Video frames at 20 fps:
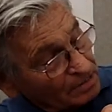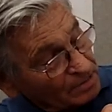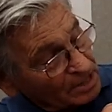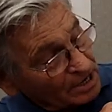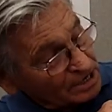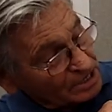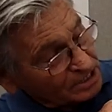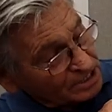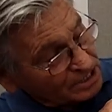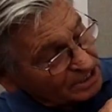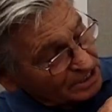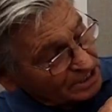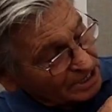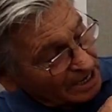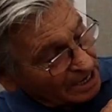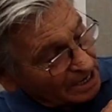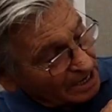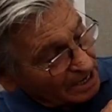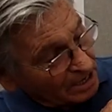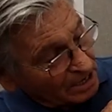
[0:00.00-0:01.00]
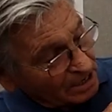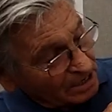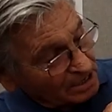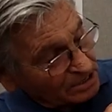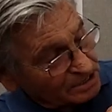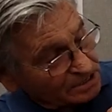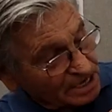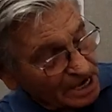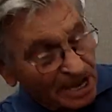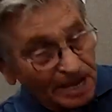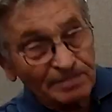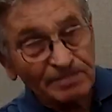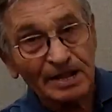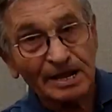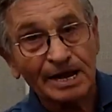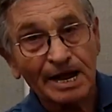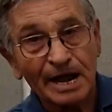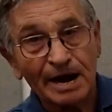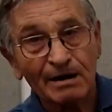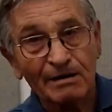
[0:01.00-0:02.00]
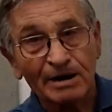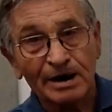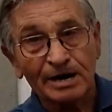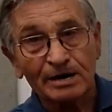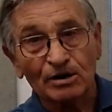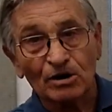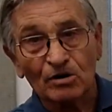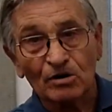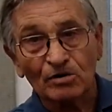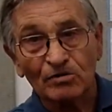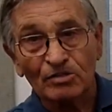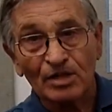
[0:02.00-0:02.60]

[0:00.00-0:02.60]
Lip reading: the skills and the character